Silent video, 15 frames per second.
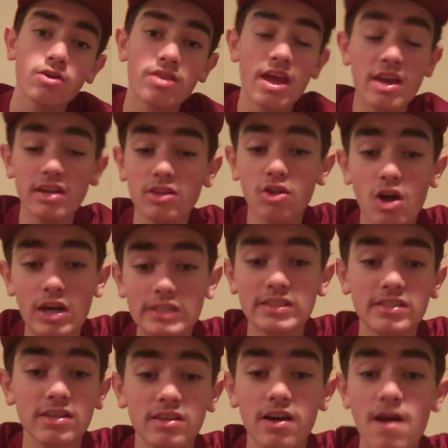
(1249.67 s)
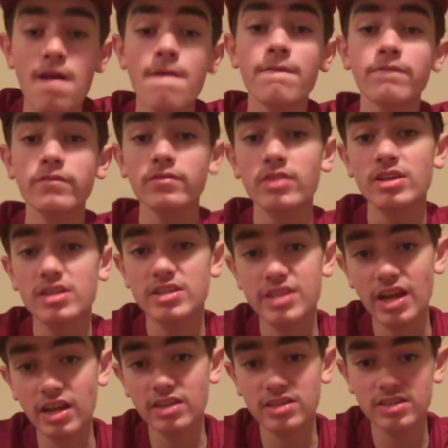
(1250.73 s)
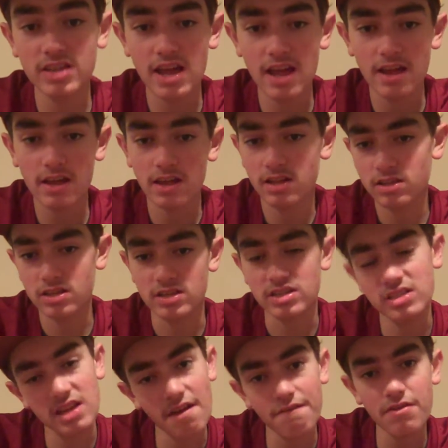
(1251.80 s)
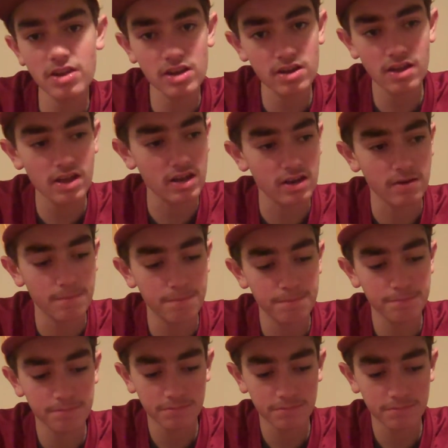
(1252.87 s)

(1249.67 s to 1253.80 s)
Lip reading: They had lost to the 7 and